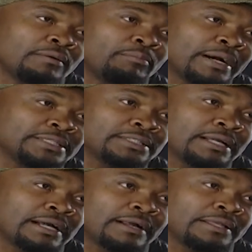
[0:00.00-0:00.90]

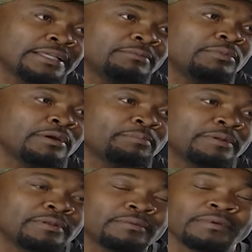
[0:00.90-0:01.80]
Badger ate me up
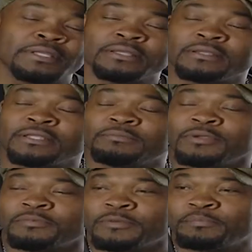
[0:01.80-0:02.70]

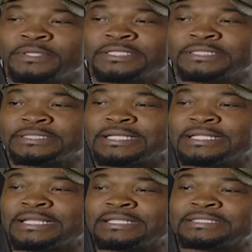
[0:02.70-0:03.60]
to pieces,
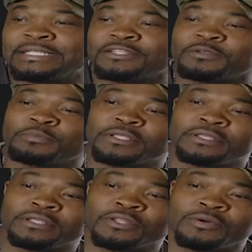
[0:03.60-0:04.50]
and then he said to me,
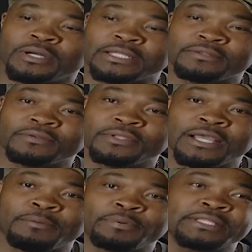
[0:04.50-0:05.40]
you know what, you
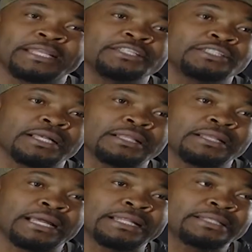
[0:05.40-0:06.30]
have potential.
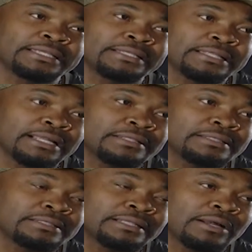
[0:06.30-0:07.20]
And I think that
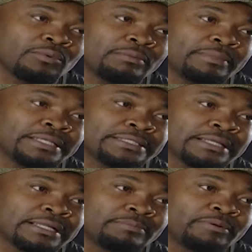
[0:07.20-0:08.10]
what
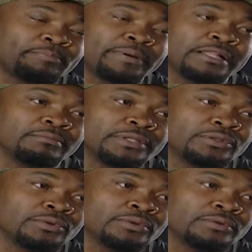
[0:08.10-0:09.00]
basically propelled me
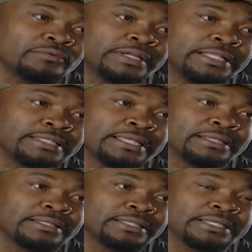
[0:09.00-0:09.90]
to really
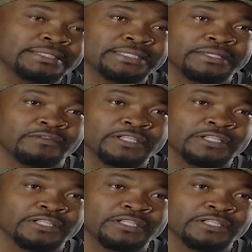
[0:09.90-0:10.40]
take the thing serious,